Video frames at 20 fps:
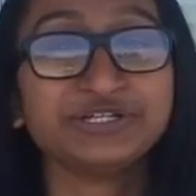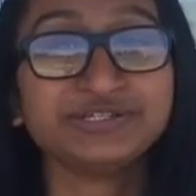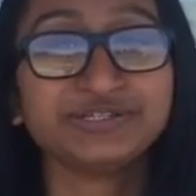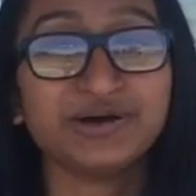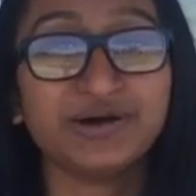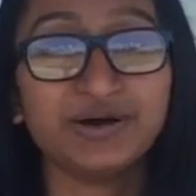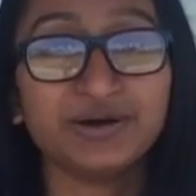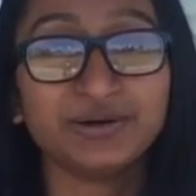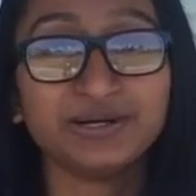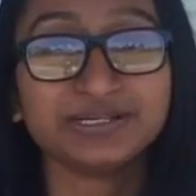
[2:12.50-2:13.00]
she's
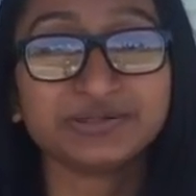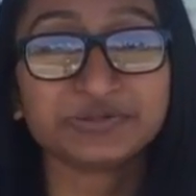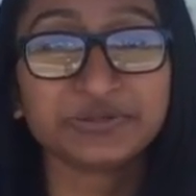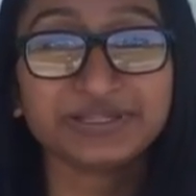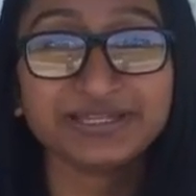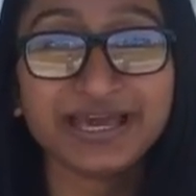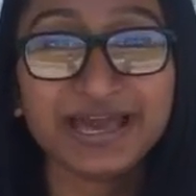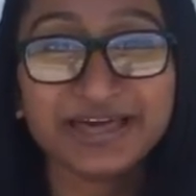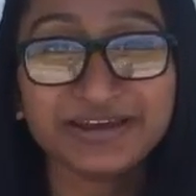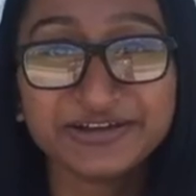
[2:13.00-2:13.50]
always
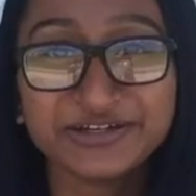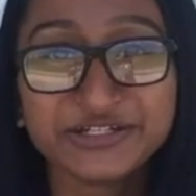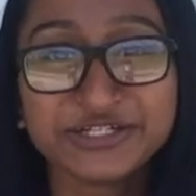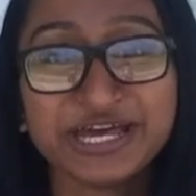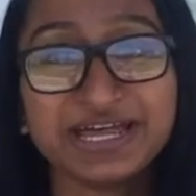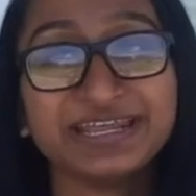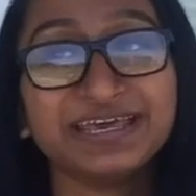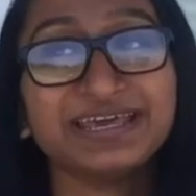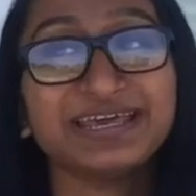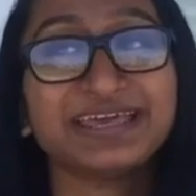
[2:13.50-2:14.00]
really
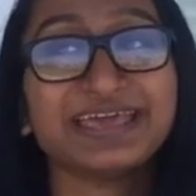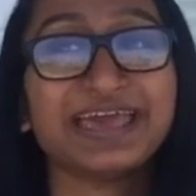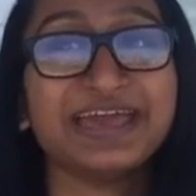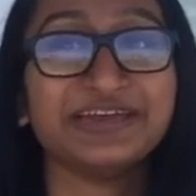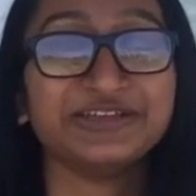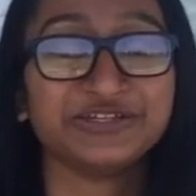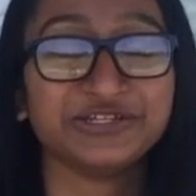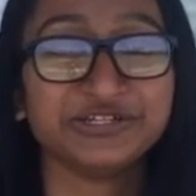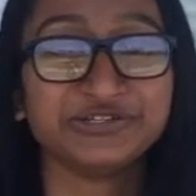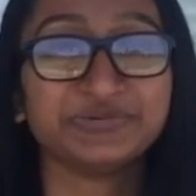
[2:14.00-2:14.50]
energetic
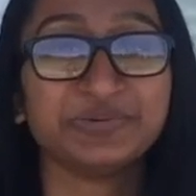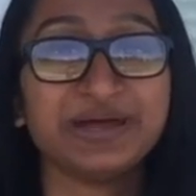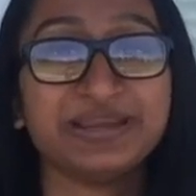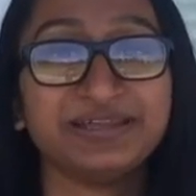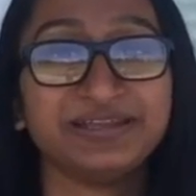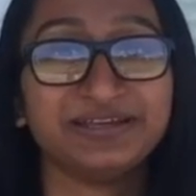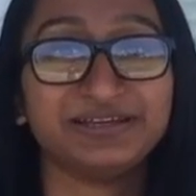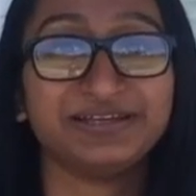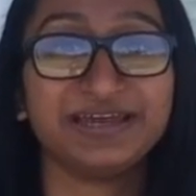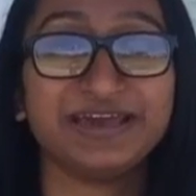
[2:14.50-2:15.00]
and she's
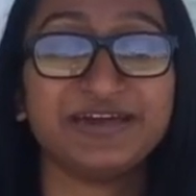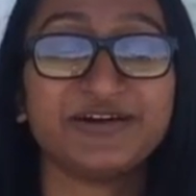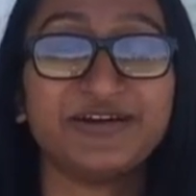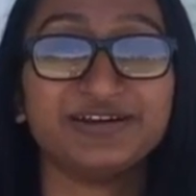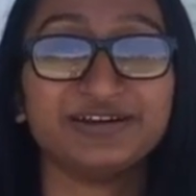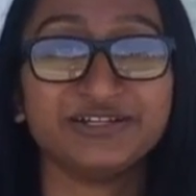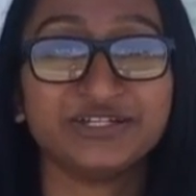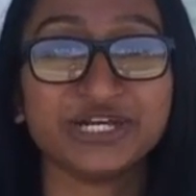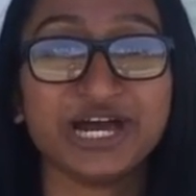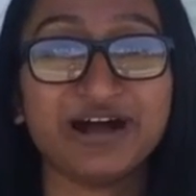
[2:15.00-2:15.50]
ready to take
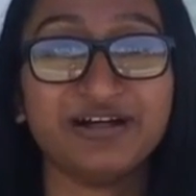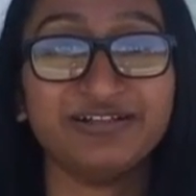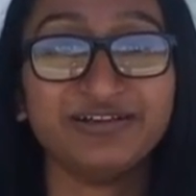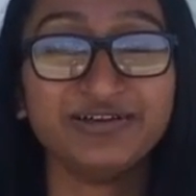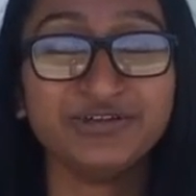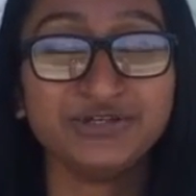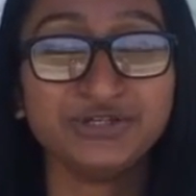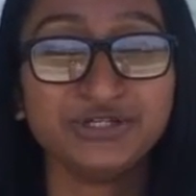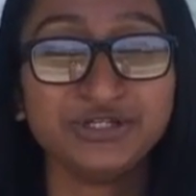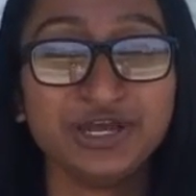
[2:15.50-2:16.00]
on a
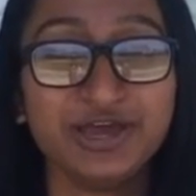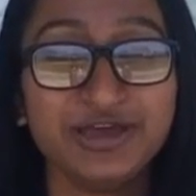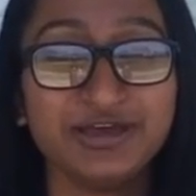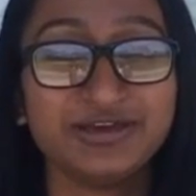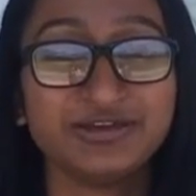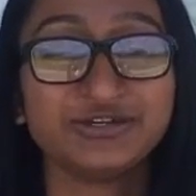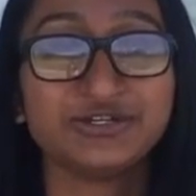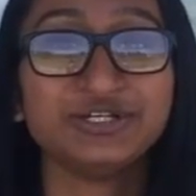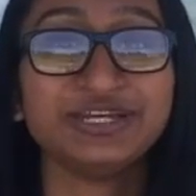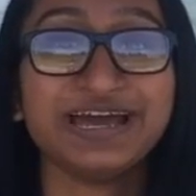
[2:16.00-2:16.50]
challenge.
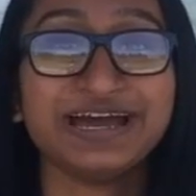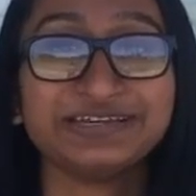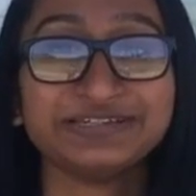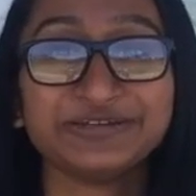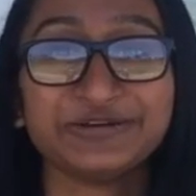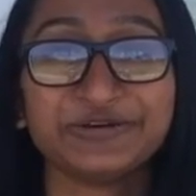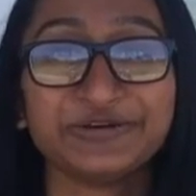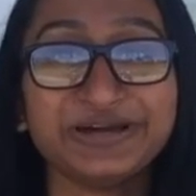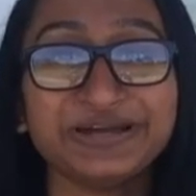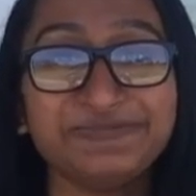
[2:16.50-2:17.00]
She
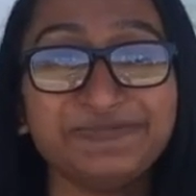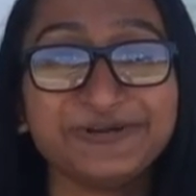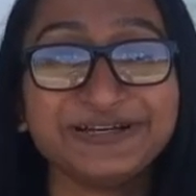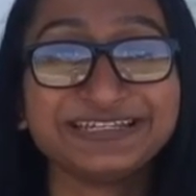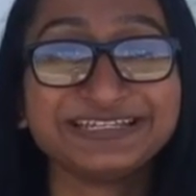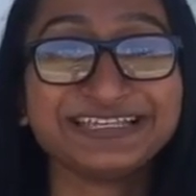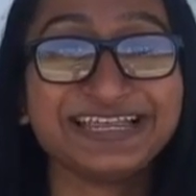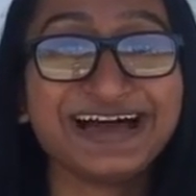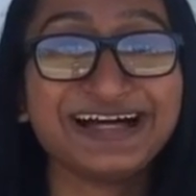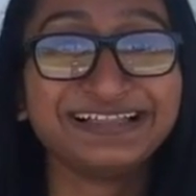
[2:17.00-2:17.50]
has a great
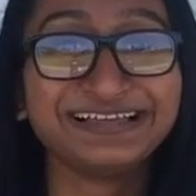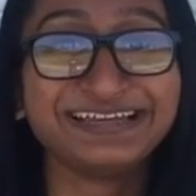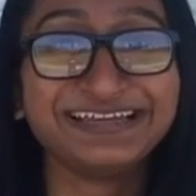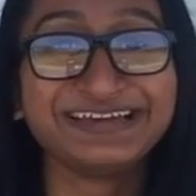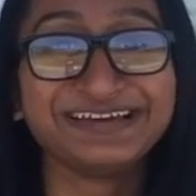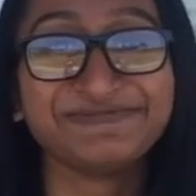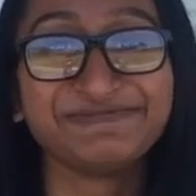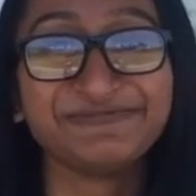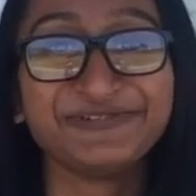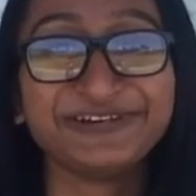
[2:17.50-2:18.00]
personality
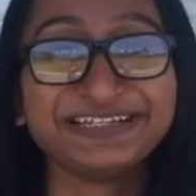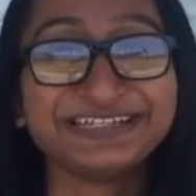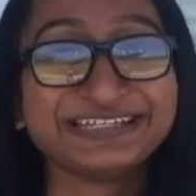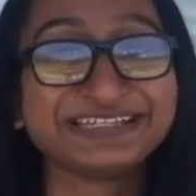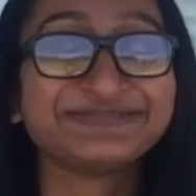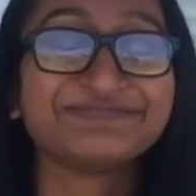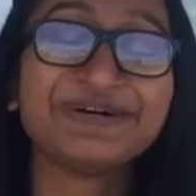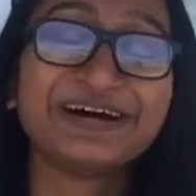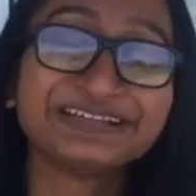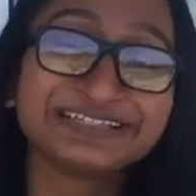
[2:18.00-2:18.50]
and puts a
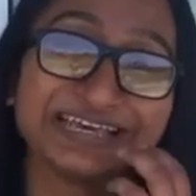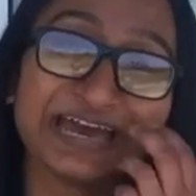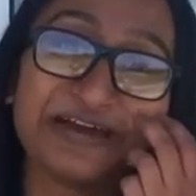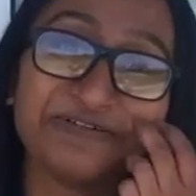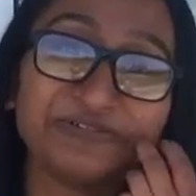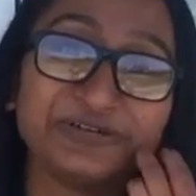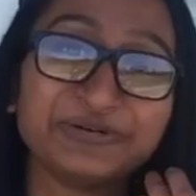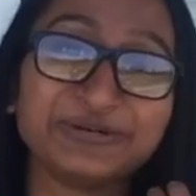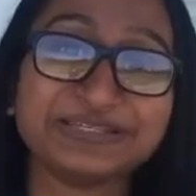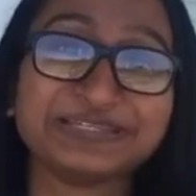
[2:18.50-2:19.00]
smile to
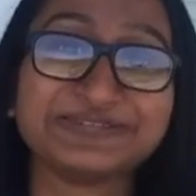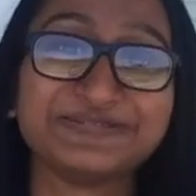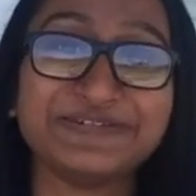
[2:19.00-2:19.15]
everyone's